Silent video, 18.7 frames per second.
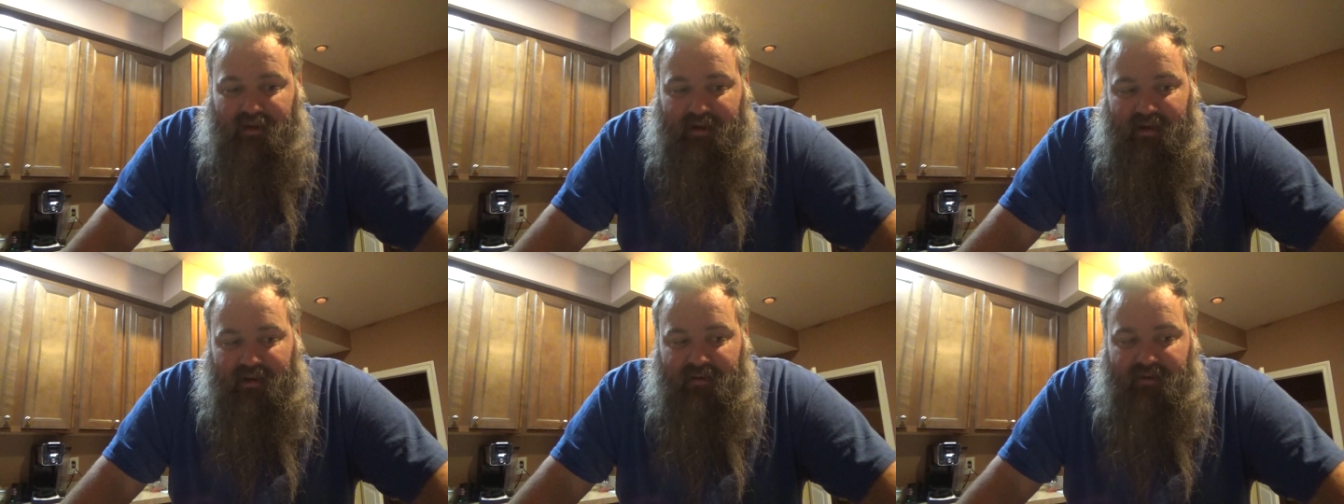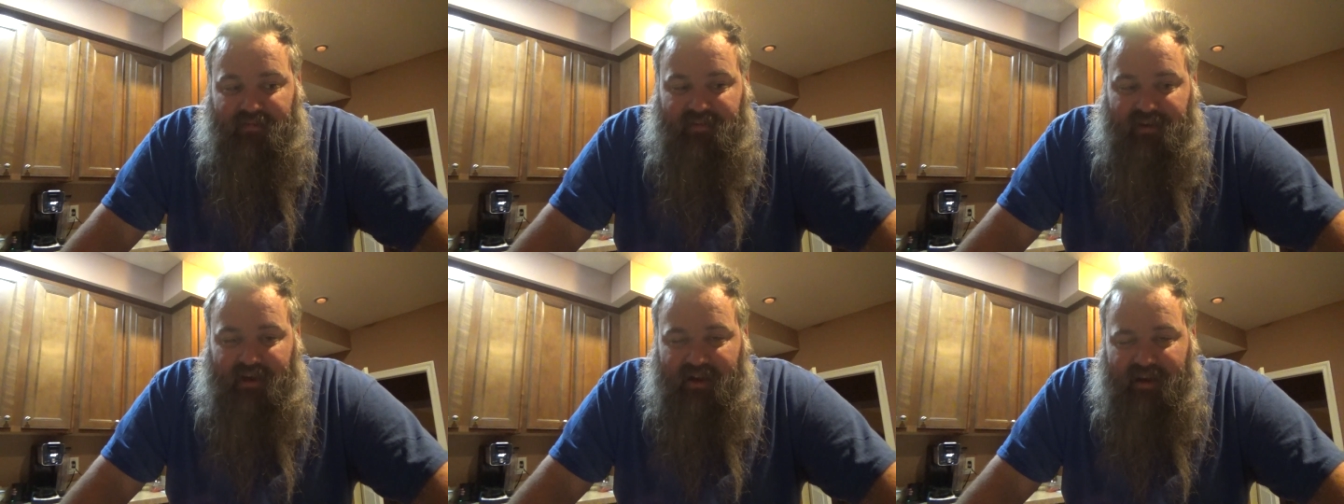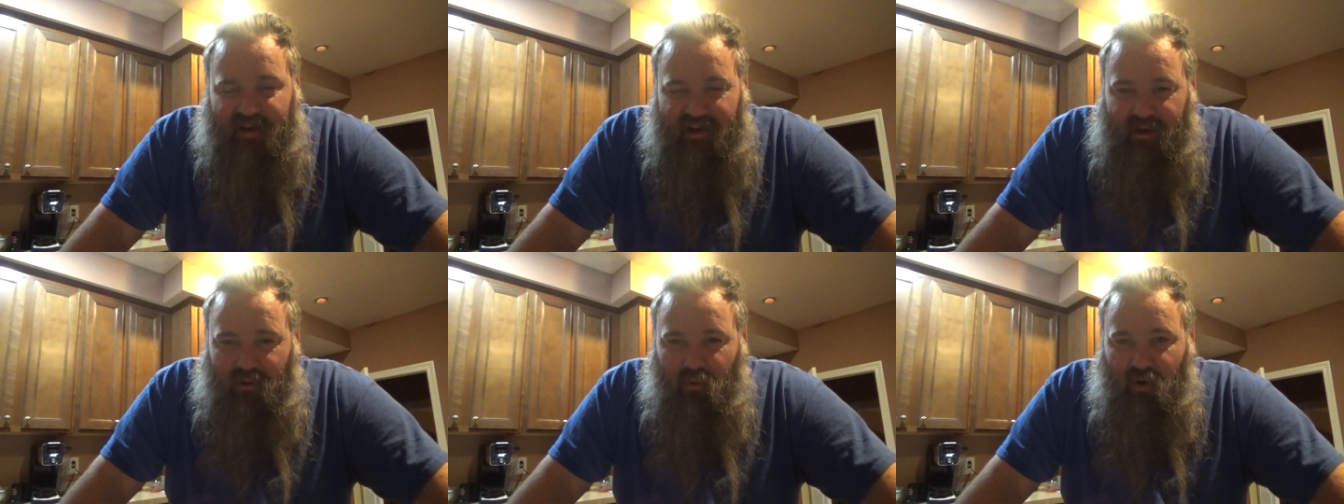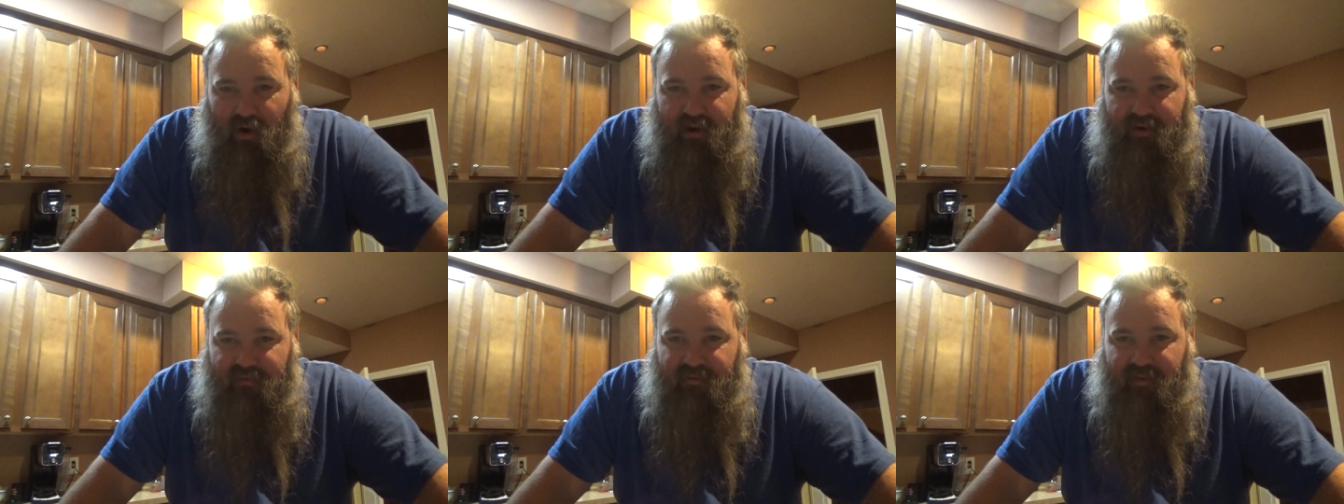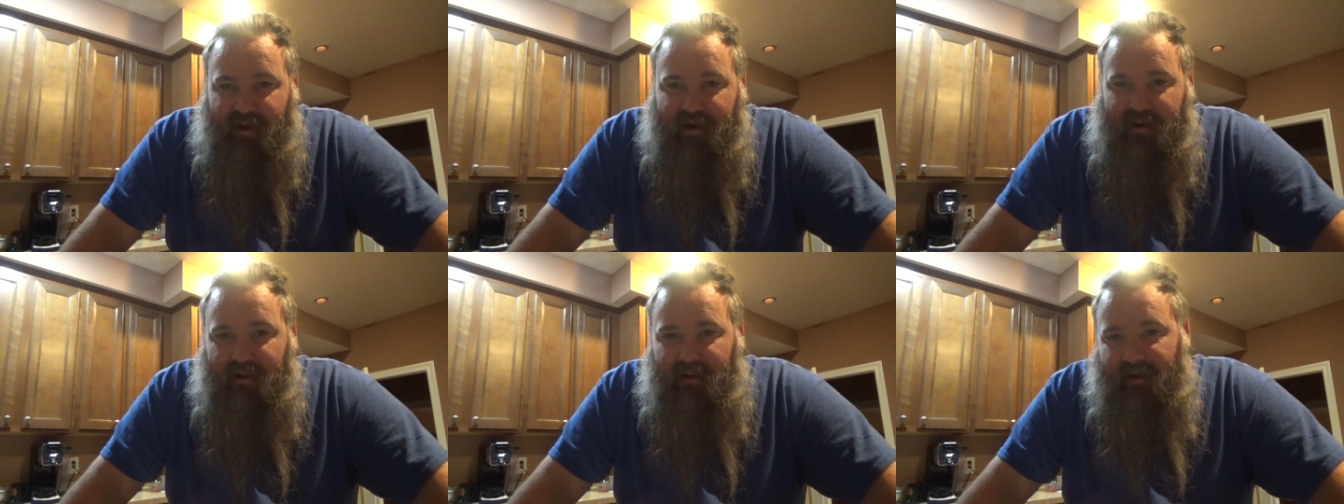I've got to kind of walk a
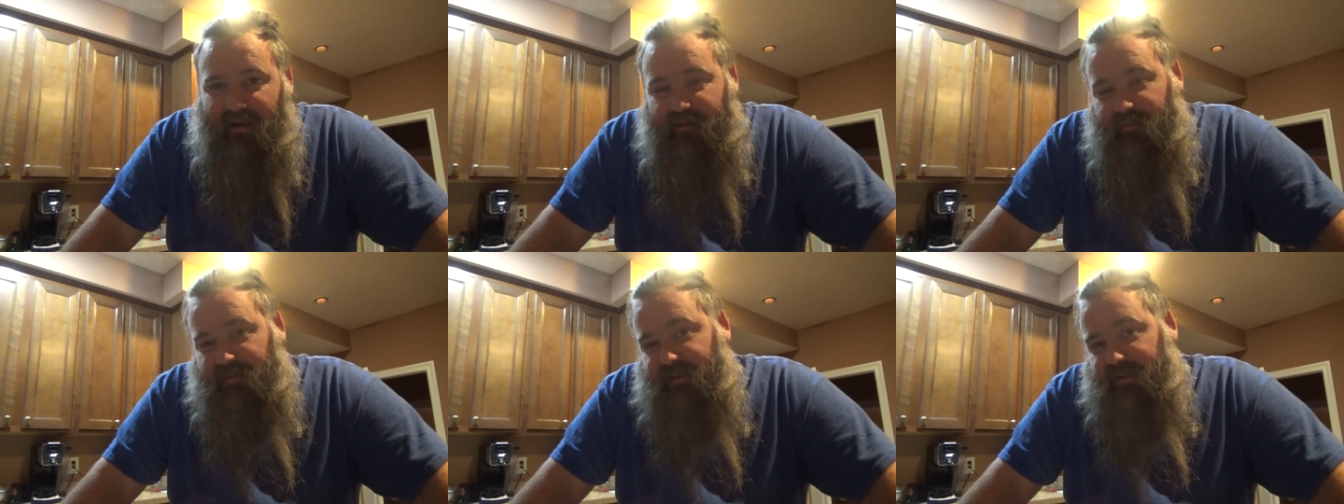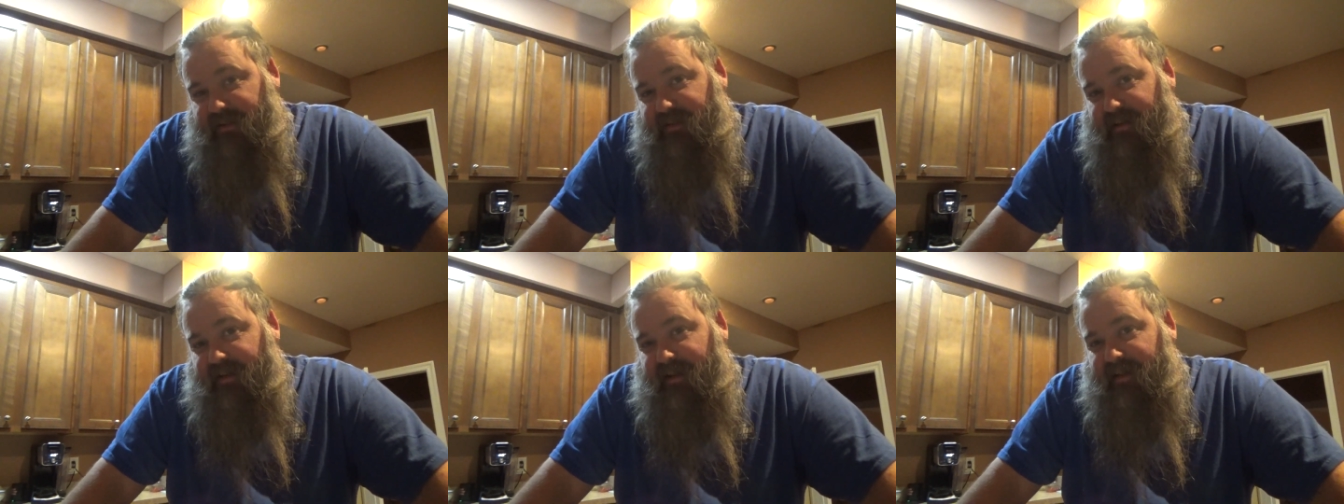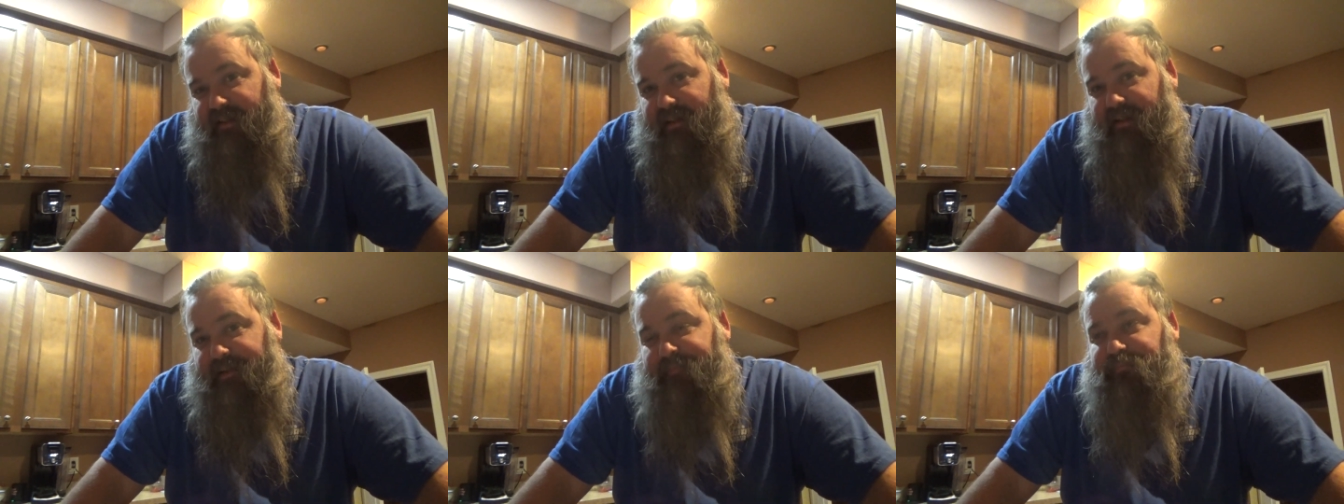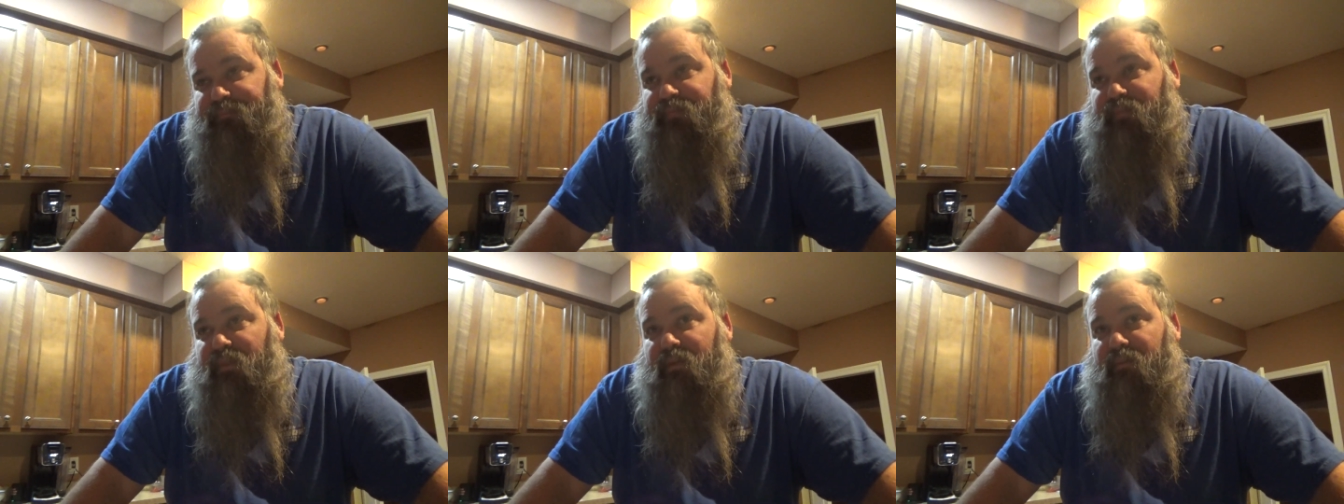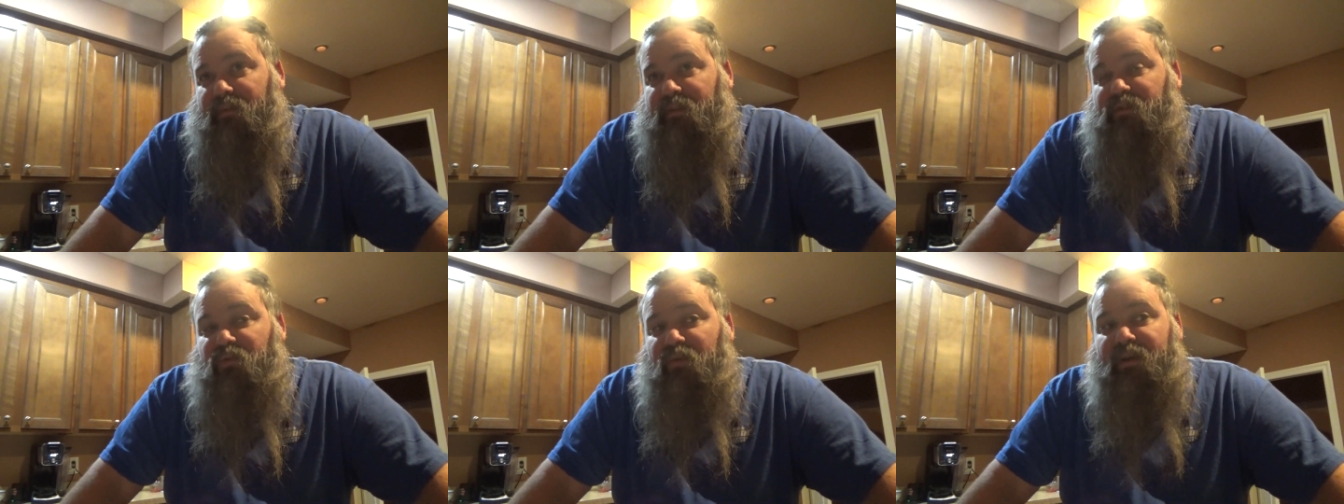fine line with this kind of thing
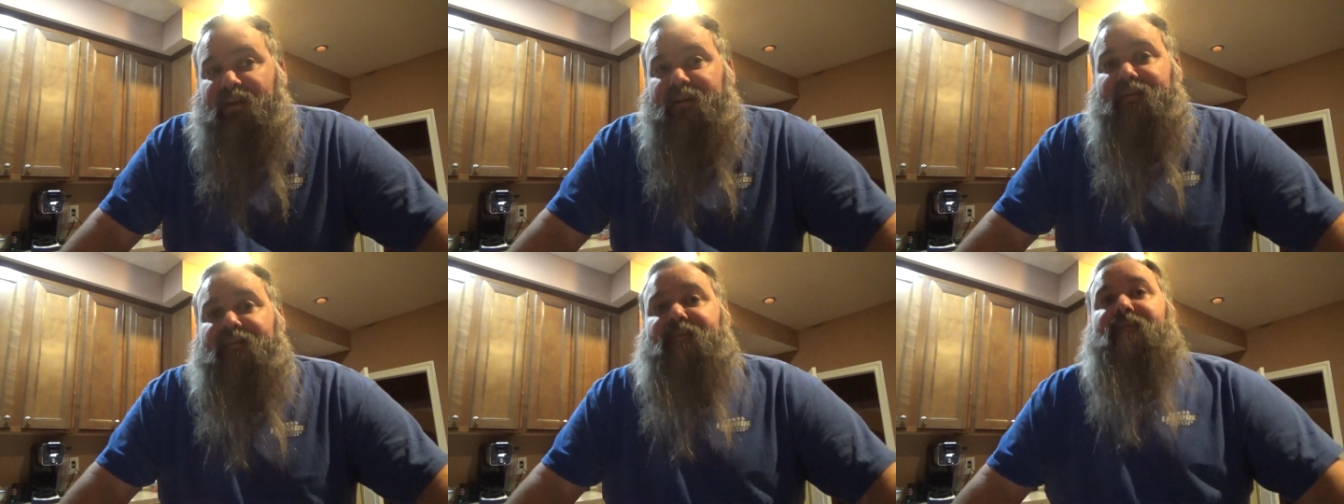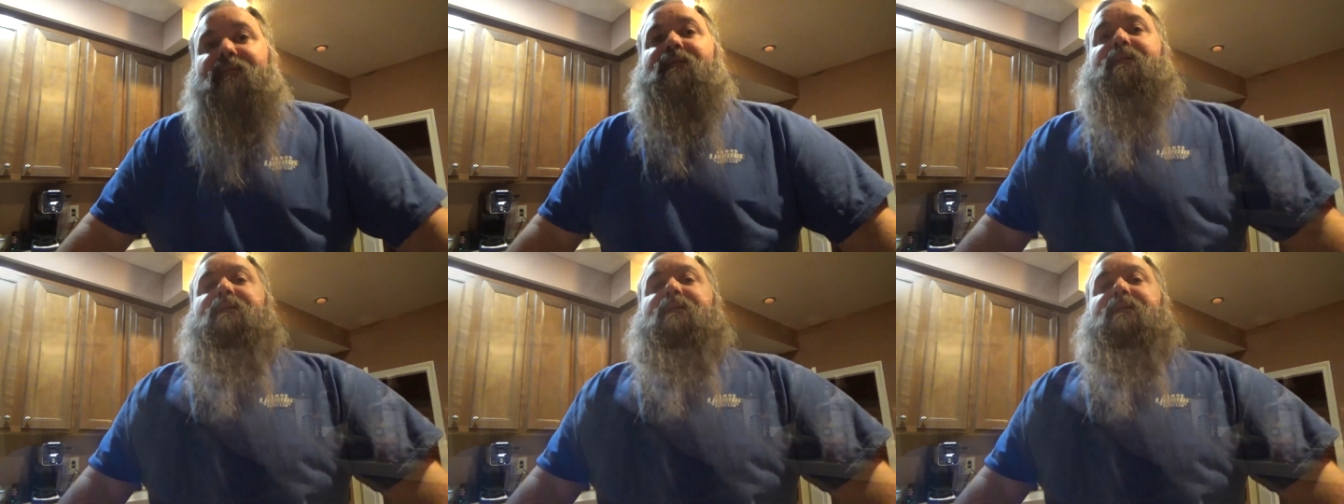between